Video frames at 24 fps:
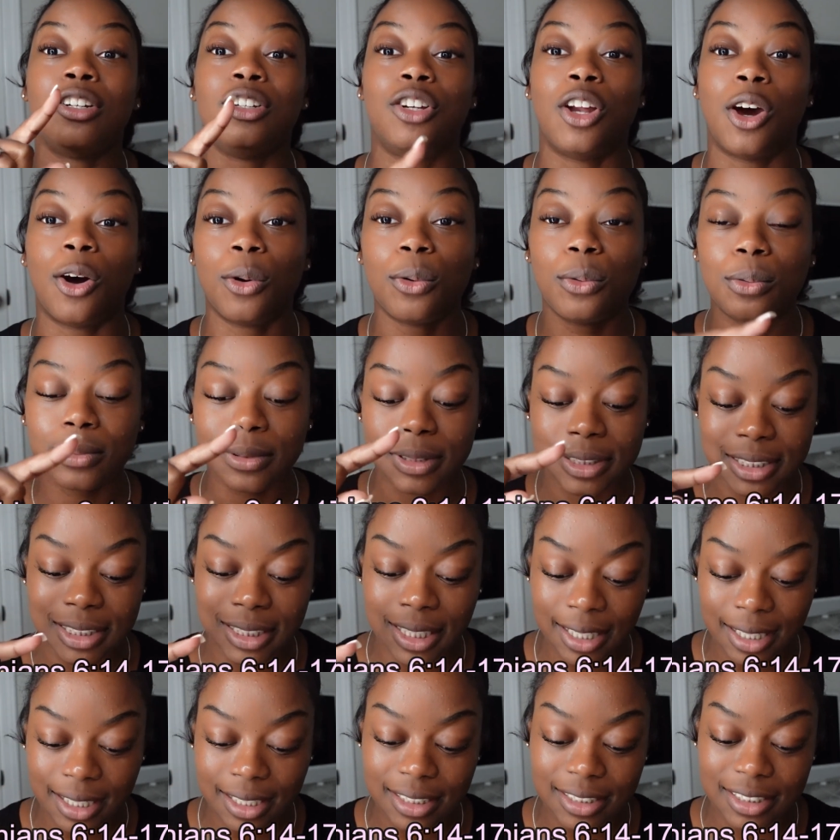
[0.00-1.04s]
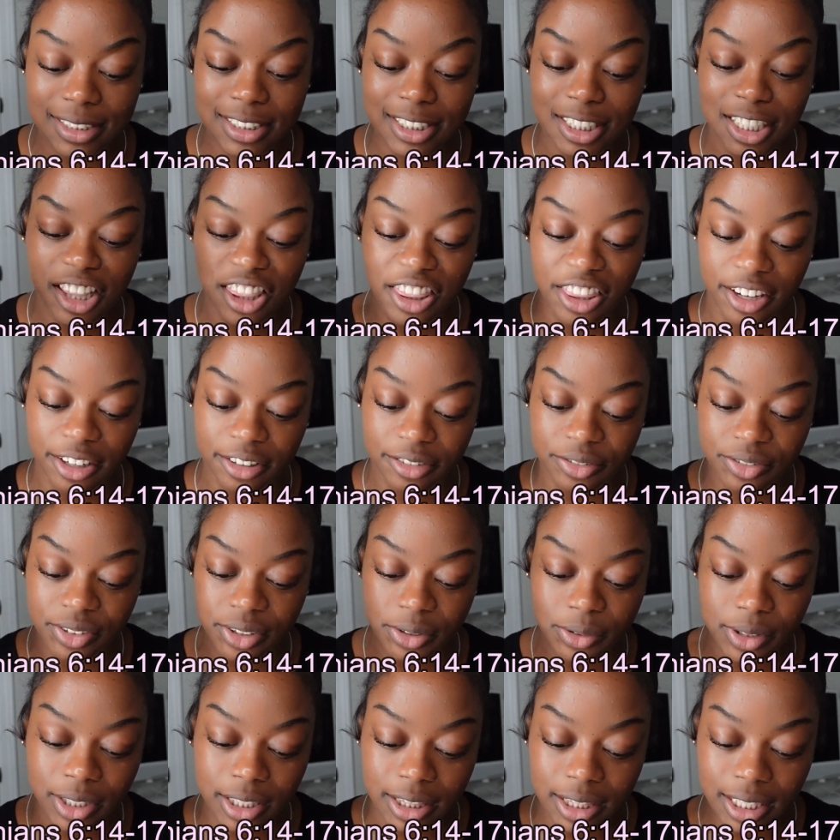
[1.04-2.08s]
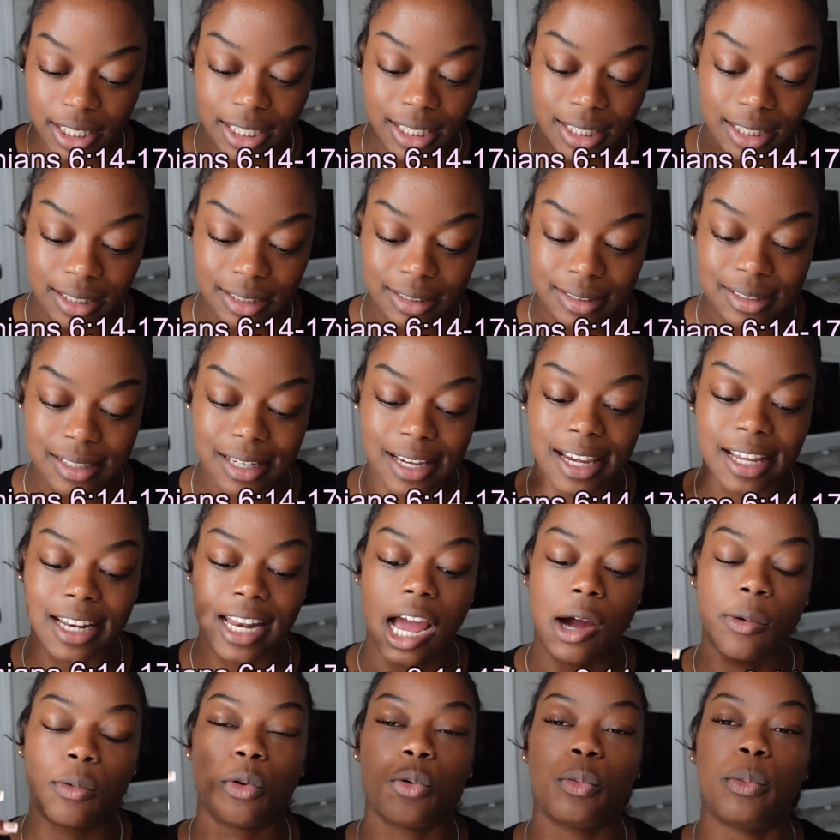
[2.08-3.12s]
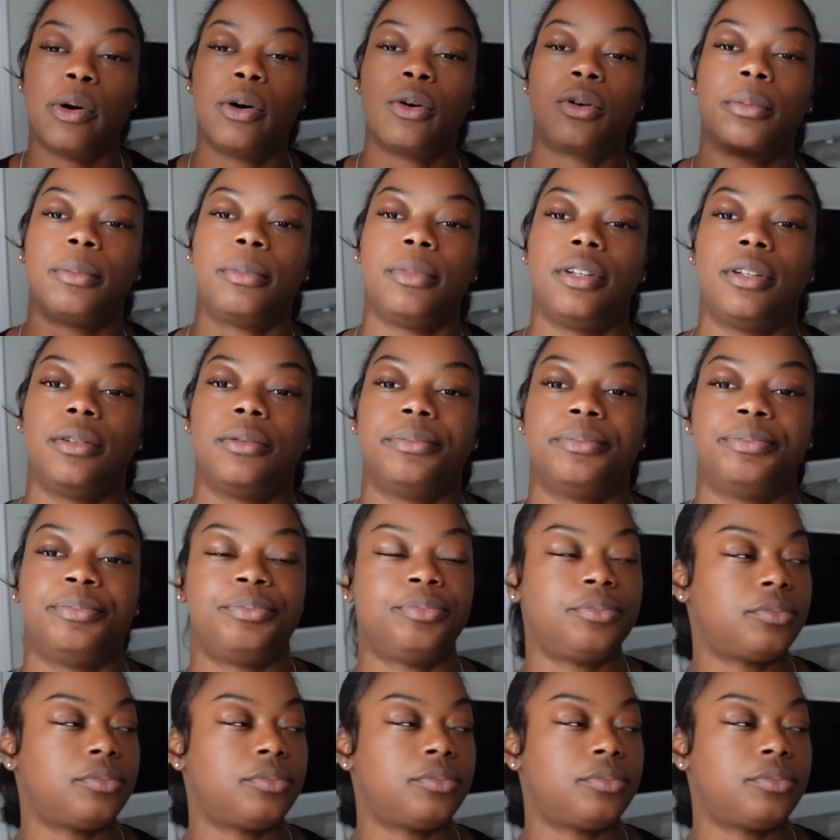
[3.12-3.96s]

Don't touch their filthy things and I will welcome you.